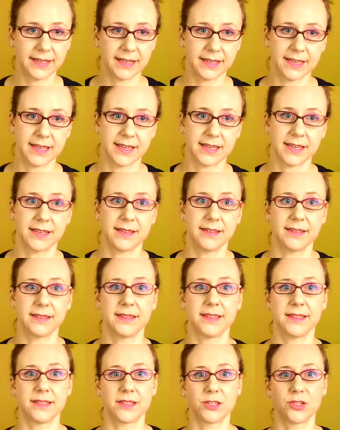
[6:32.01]
Again,
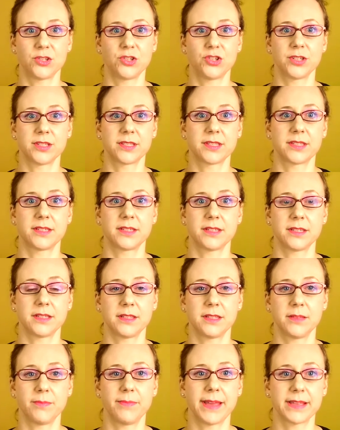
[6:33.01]
this is just
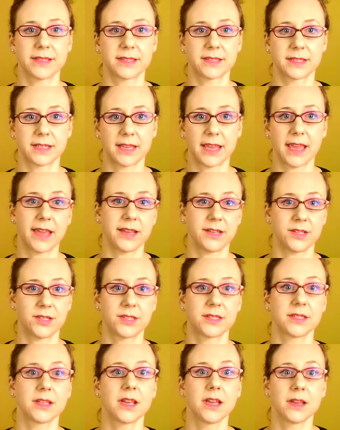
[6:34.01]
the best
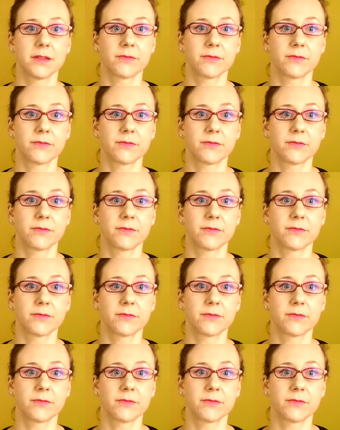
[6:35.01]
case